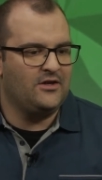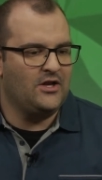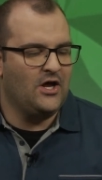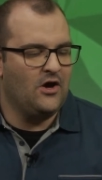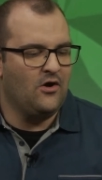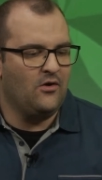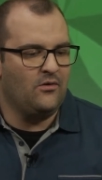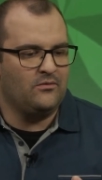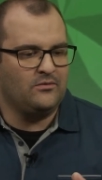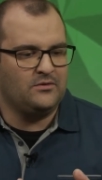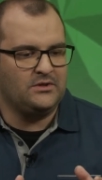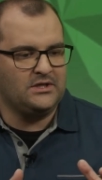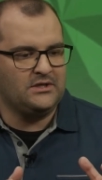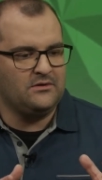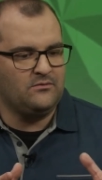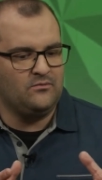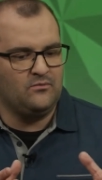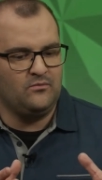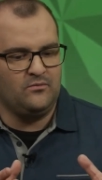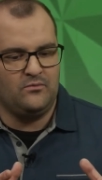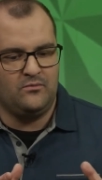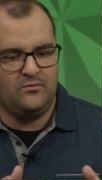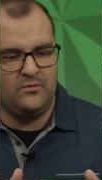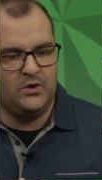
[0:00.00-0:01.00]
You know,
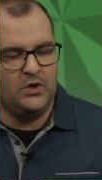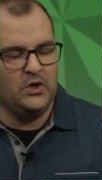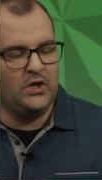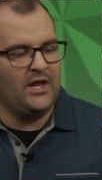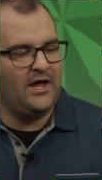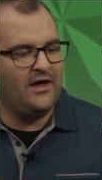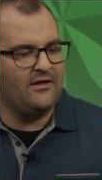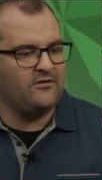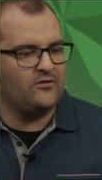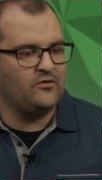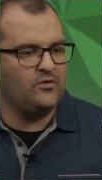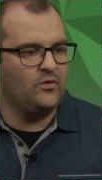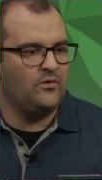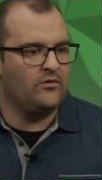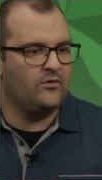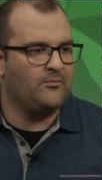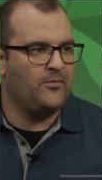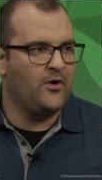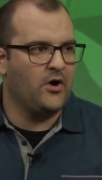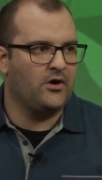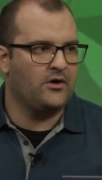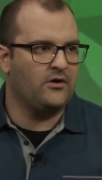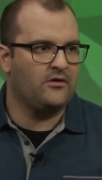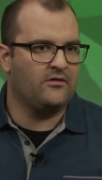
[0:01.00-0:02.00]
utilize the tools in
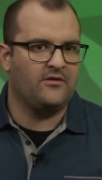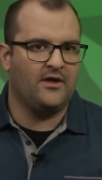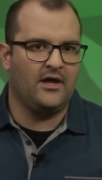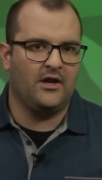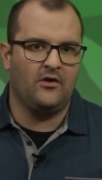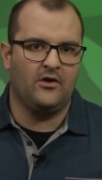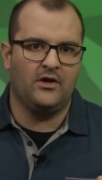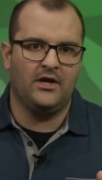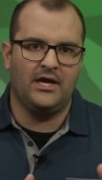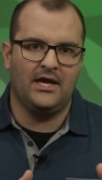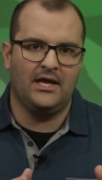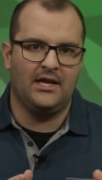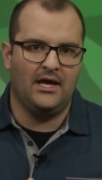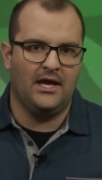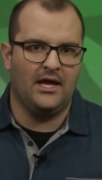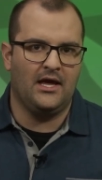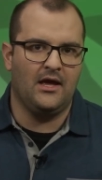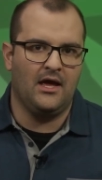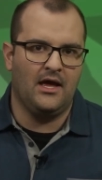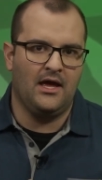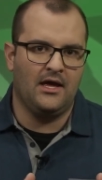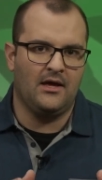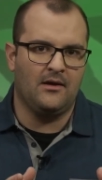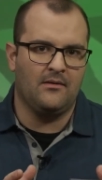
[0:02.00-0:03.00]
Partner Center, you can get
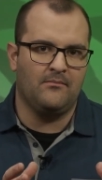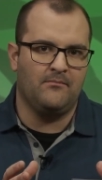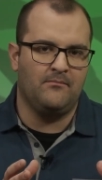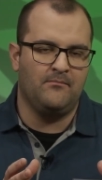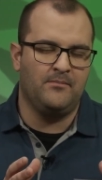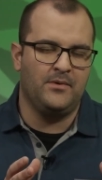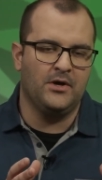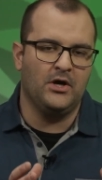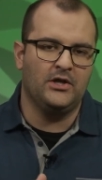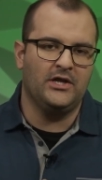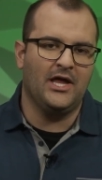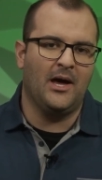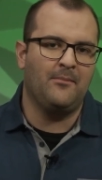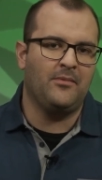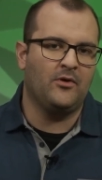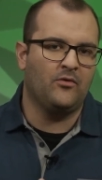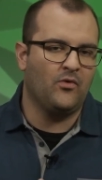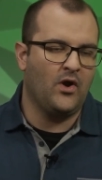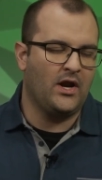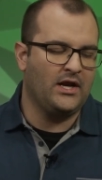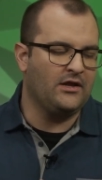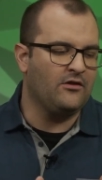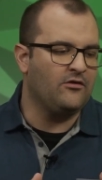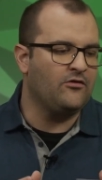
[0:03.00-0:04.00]
a, a build up and
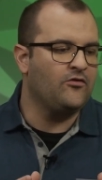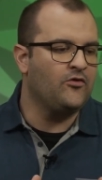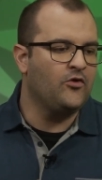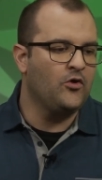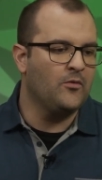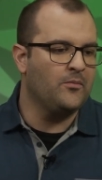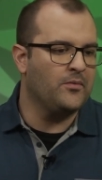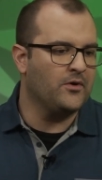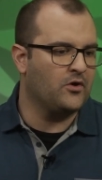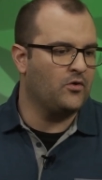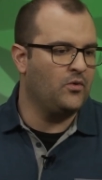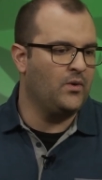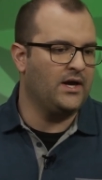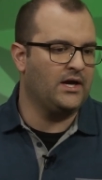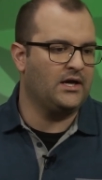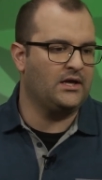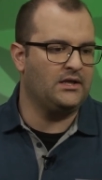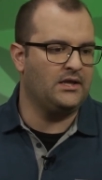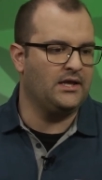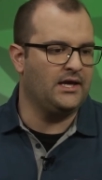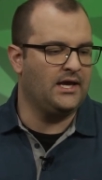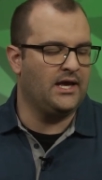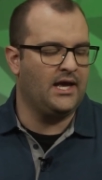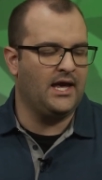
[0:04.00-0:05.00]
running super
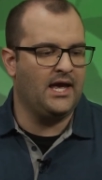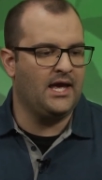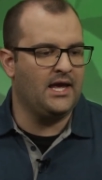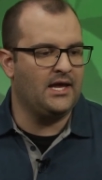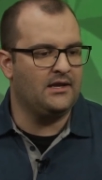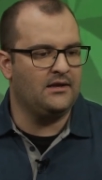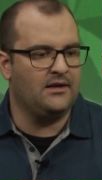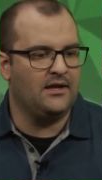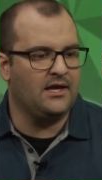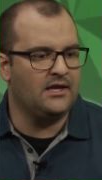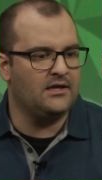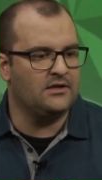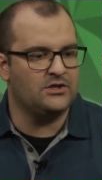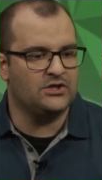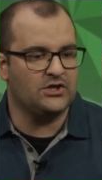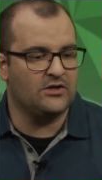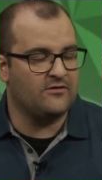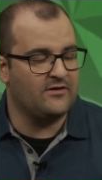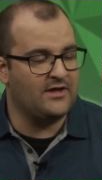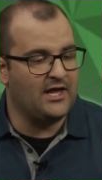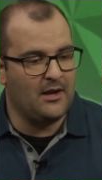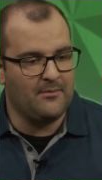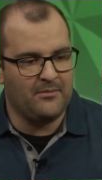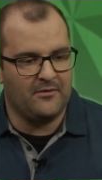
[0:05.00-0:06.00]
quickly and, and
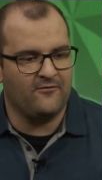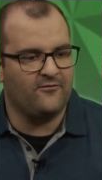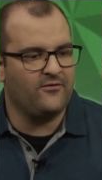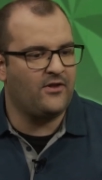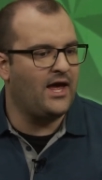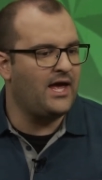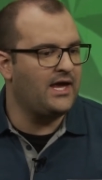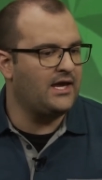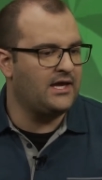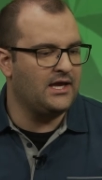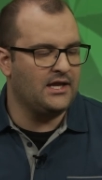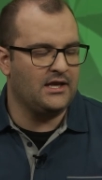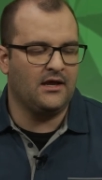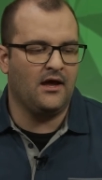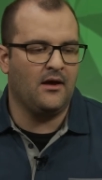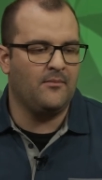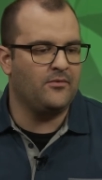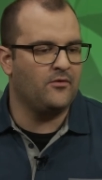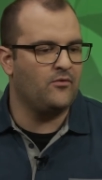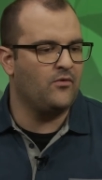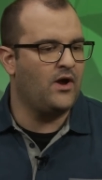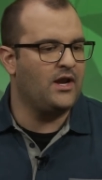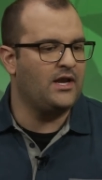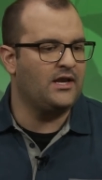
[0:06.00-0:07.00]
just get up and fly, get it
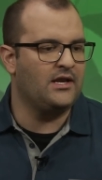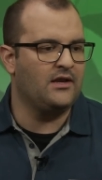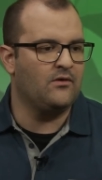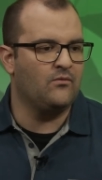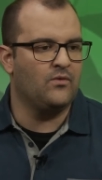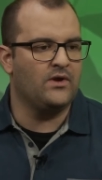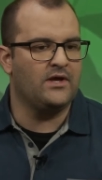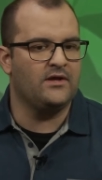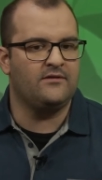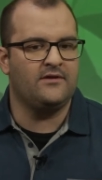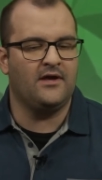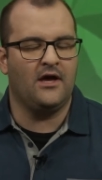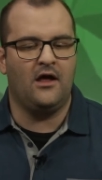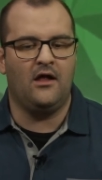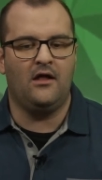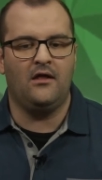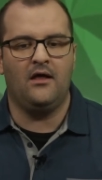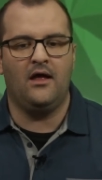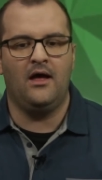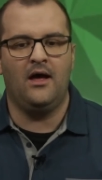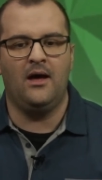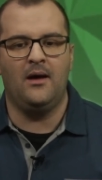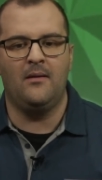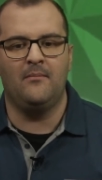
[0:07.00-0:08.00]
up and running and
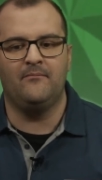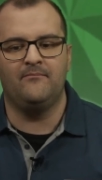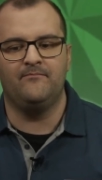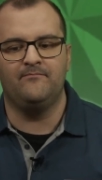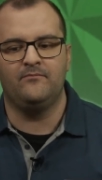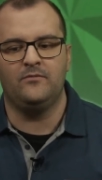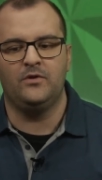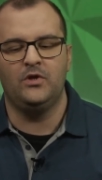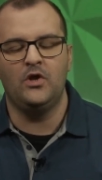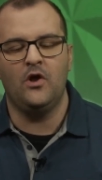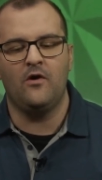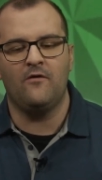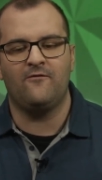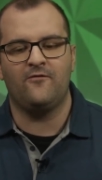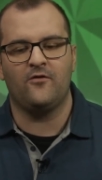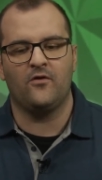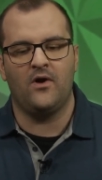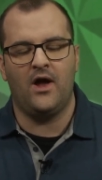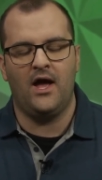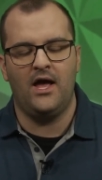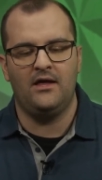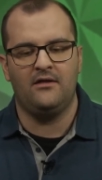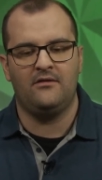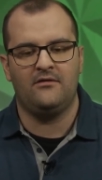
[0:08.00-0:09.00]
retail. Um, you know,
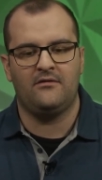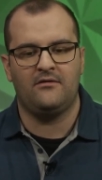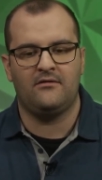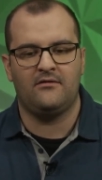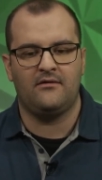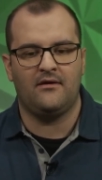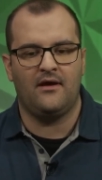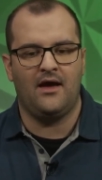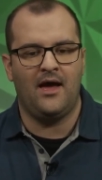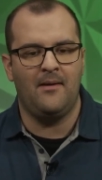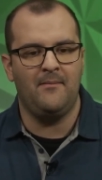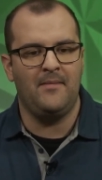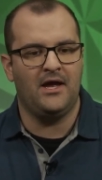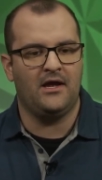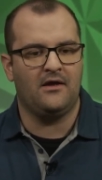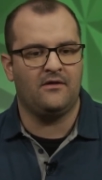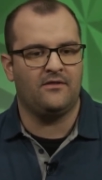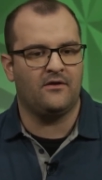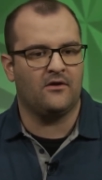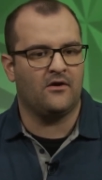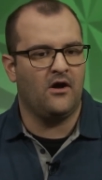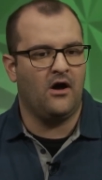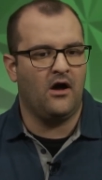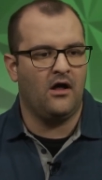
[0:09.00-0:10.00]
for us, I
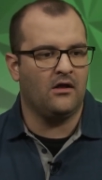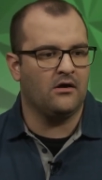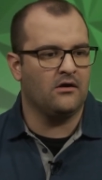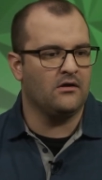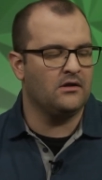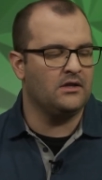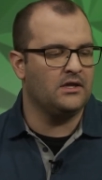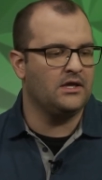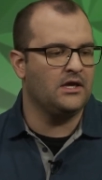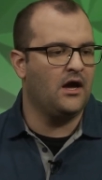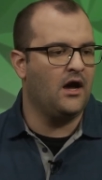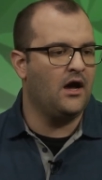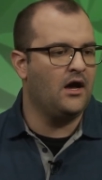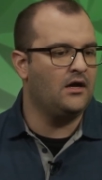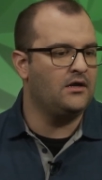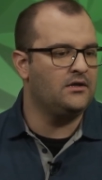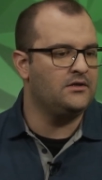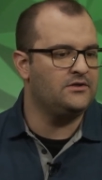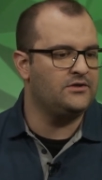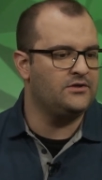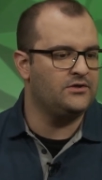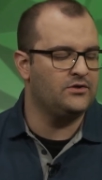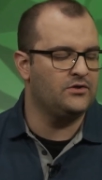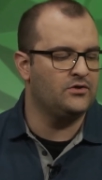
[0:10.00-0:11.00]
make the call early
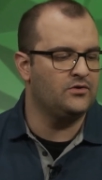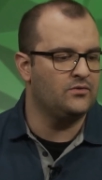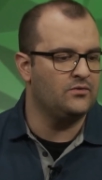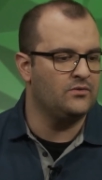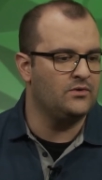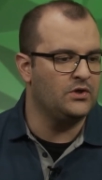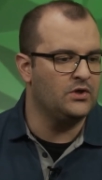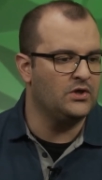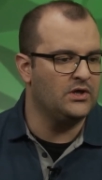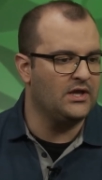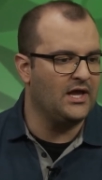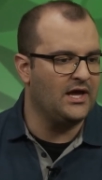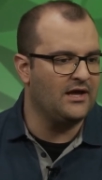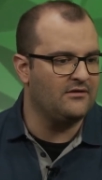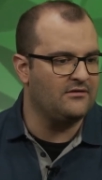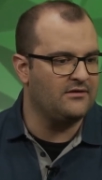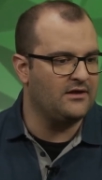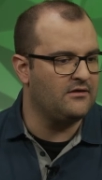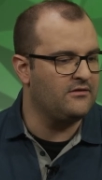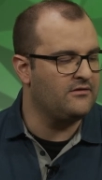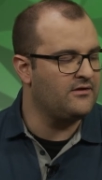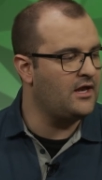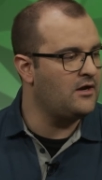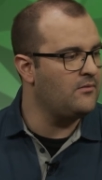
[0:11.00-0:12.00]
on to utilize
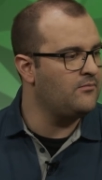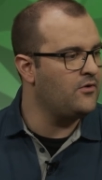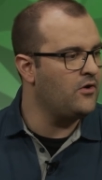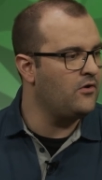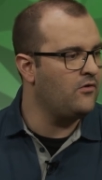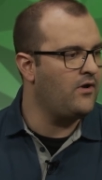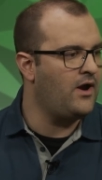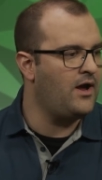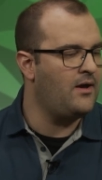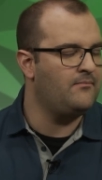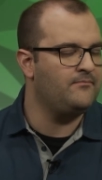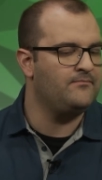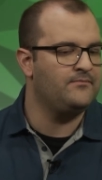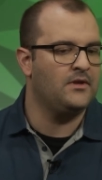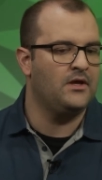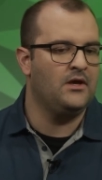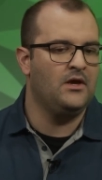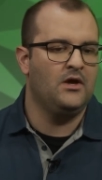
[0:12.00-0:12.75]
the Insider program.